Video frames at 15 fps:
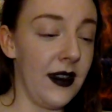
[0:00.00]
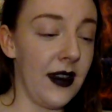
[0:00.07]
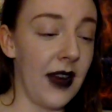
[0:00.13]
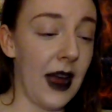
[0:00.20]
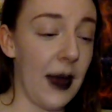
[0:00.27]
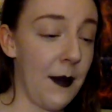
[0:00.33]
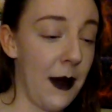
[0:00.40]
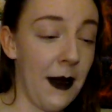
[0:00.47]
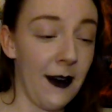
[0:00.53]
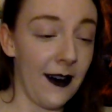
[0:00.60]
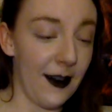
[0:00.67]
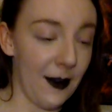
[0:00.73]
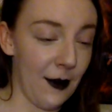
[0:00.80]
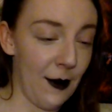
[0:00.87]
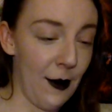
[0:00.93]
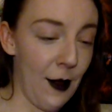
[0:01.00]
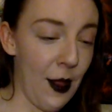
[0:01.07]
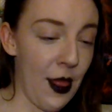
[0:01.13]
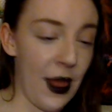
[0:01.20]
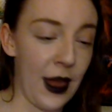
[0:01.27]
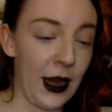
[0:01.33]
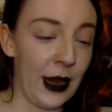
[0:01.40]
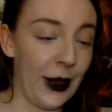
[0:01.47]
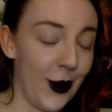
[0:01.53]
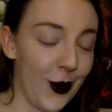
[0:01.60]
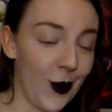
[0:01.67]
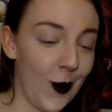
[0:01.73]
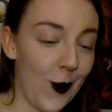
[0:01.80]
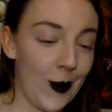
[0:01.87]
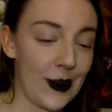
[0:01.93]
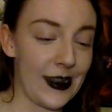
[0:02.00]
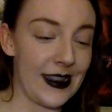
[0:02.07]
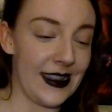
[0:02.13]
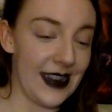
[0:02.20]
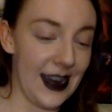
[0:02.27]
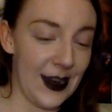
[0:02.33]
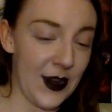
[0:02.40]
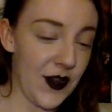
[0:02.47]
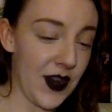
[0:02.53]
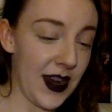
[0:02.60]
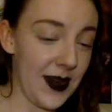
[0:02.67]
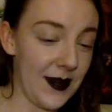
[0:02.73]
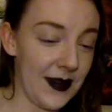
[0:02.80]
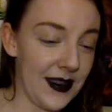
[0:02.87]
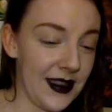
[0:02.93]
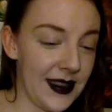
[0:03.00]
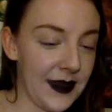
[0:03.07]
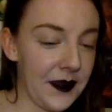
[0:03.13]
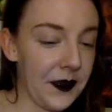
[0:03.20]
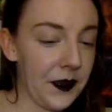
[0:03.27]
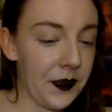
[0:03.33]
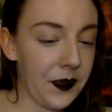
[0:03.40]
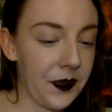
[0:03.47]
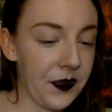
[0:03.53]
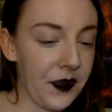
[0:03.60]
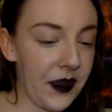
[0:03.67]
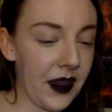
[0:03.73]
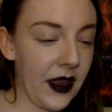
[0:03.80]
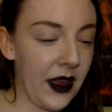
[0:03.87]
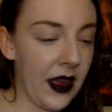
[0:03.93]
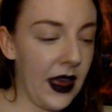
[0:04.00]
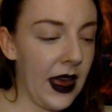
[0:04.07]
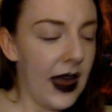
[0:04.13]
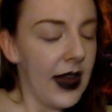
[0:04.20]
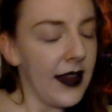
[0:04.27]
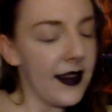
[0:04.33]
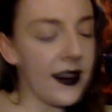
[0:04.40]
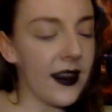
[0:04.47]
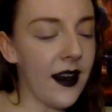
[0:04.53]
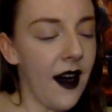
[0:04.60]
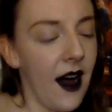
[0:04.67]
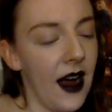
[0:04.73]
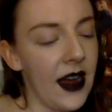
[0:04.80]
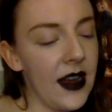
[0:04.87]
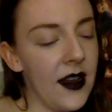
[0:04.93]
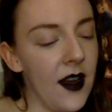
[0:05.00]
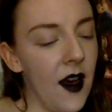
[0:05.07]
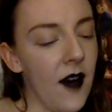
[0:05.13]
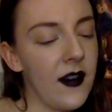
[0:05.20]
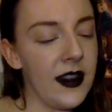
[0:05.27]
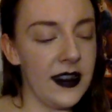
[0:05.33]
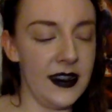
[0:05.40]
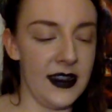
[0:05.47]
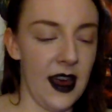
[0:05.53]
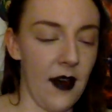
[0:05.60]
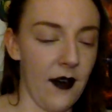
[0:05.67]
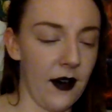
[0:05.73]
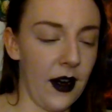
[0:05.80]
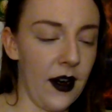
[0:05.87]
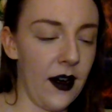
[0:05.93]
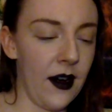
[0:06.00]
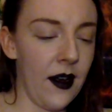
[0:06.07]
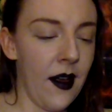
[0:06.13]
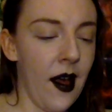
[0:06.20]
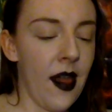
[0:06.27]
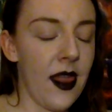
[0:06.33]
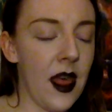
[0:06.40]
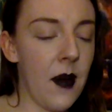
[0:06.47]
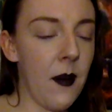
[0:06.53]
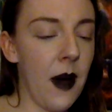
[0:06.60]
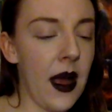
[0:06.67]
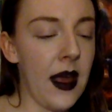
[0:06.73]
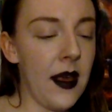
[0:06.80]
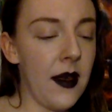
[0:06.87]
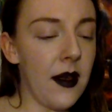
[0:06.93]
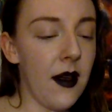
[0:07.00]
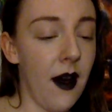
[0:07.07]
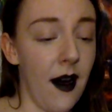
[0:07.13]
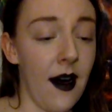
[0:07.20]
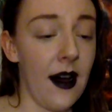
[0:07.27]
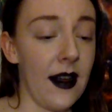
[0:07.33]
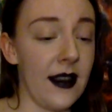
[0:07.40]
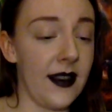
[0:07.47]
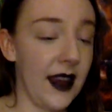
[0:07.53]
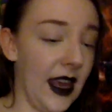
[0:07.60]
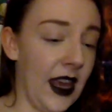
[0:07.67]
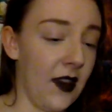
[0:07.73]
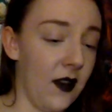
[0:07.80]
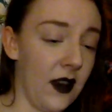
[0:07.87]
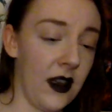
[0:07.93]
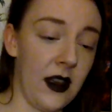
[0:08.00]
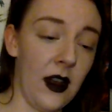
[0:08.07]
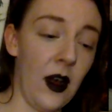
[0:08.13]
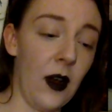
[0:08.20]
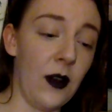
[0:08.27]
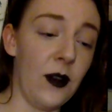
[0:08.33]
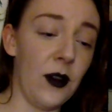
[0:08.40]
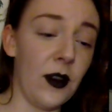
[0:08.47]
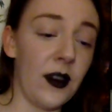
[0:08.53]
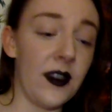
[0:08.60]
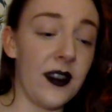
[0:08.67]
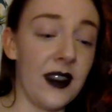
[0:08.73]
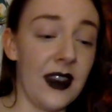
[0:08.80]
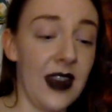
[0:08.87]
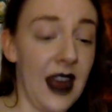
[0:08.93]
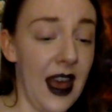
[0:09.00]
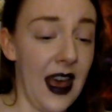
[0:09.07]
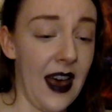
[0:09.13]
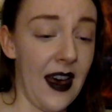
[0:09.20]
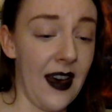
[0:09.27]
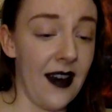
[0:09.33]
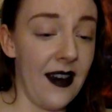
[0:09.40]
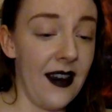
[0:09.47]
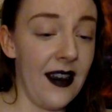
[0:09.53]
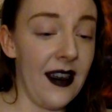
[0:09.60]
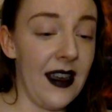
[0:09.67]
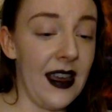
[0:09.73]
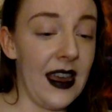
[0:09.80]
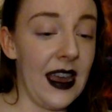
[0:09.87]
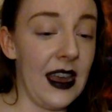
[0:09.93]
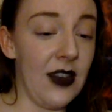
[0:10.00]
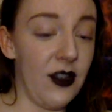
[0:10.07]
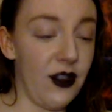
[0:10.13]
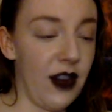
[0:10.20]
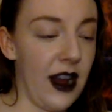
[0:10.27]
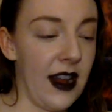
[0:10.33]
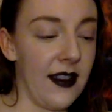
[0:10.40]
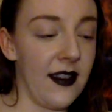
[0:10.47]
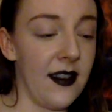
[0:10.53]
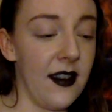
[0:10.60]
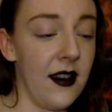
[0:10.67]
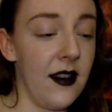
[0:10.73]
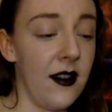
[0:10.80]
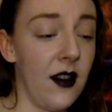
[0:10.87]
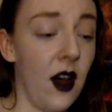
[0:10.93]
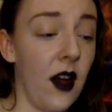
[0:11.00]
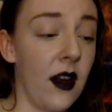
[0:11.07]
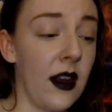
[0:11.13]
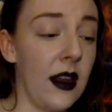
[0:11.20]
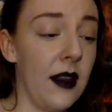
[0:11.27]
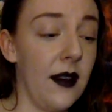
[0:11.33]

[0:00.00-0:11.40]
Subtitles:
chimerical than a unicorn's daydreams. It's the kind of endeavor that might cause even a Dulcinea entranced Don